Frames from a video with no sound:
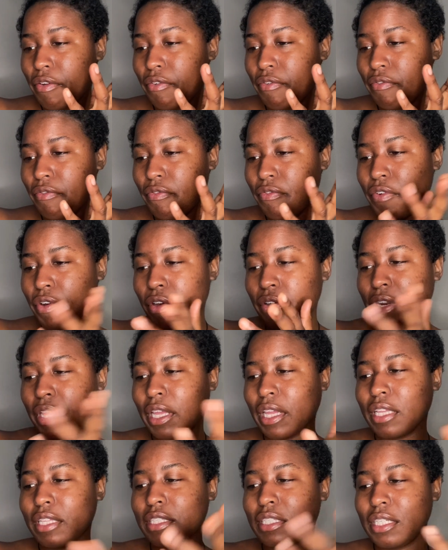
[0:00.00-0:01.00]
voting
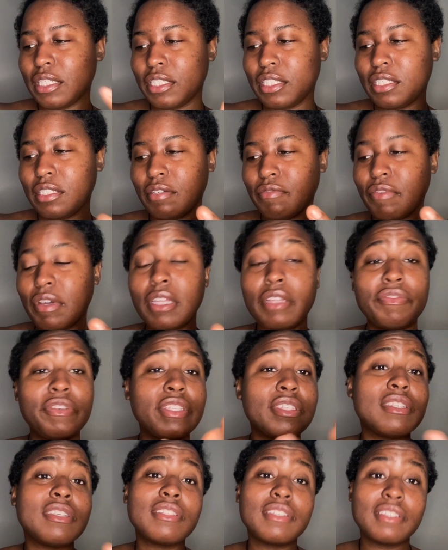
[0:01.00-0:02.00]
intention
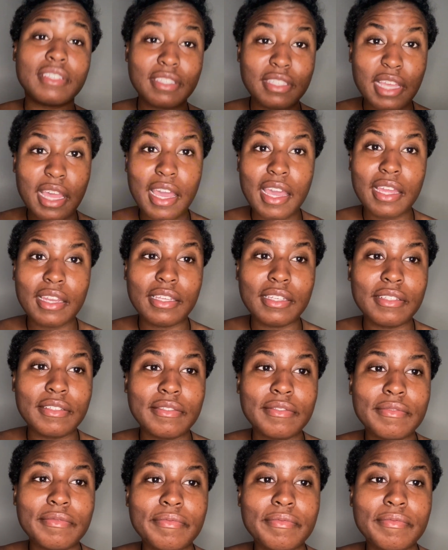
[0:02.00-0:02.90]
relevant to society.